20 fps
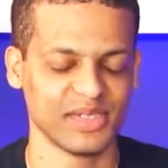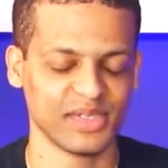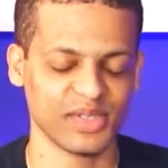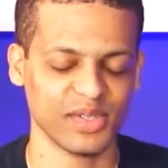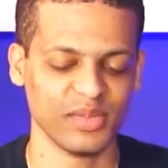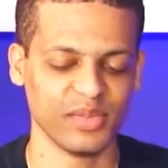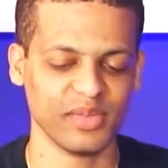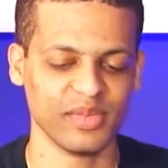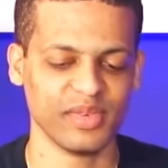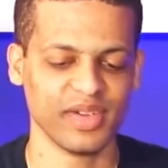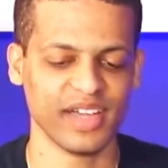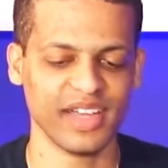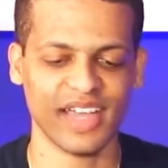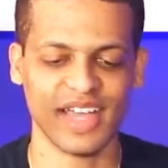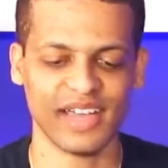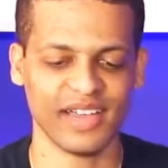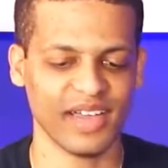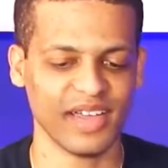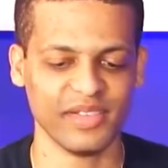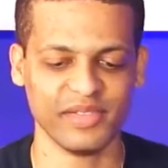So I,
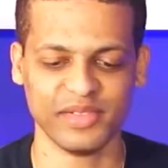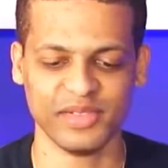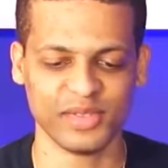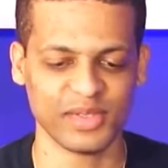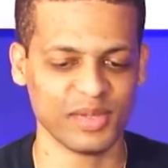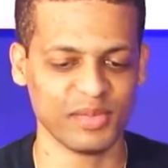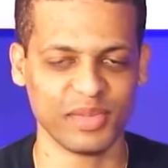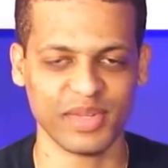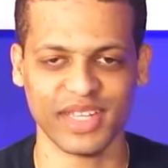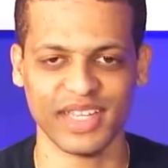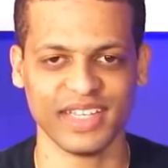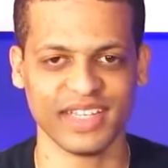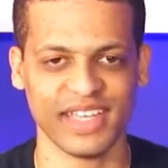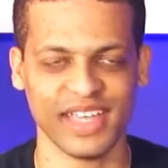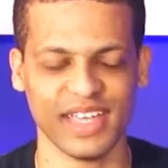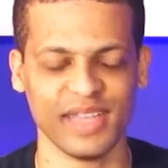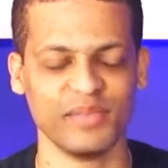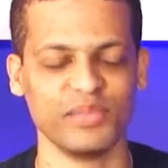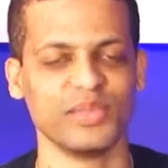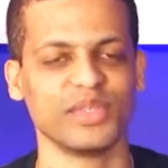ha- I used to play
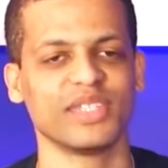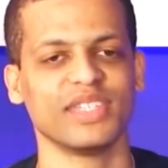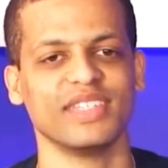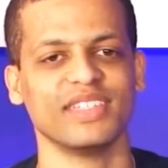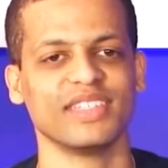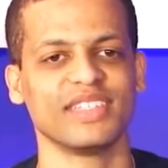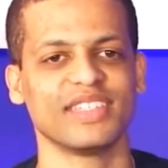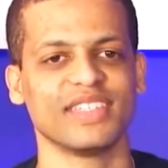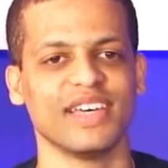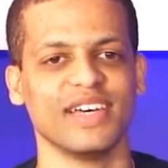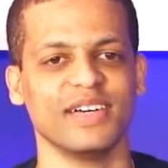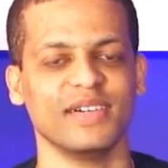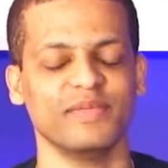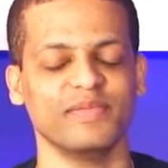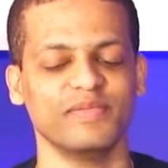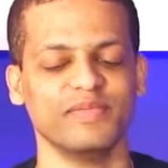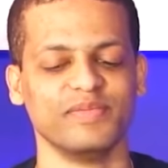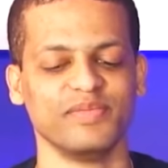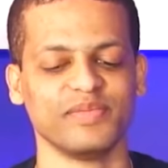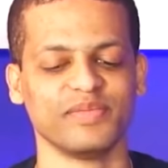games since
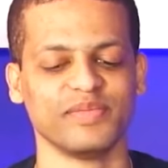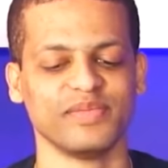um,